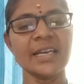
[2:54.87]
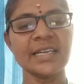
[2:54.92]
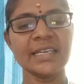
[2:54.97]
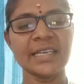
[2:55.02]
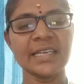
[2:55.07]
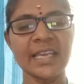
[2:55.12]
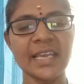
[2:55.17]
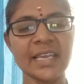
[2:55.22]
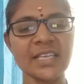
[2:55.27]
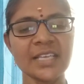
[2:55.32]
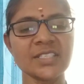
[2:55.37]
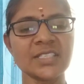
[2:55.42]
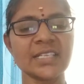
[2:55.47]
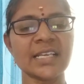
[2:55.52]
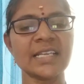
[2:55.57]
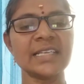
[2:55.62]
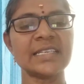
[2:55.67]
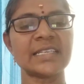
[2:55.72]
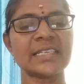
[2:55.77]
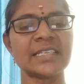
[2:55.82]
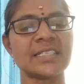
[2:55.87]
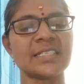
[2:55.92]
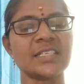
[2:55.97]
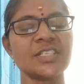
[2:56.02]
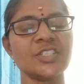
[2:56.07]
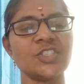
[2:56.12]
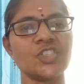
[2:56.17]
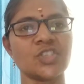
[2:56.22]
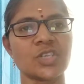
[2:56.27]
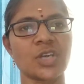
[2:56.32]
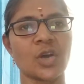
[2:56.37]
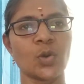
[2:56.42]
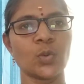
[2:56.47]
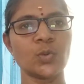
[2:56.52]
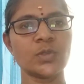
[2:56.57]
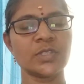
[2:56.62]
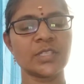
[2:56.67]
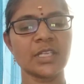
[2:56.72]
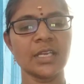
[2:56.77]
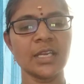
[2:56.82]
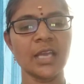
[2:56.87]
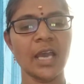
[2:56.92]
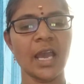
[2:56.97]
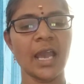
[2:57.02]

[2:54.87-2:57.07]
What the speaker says: National Research Council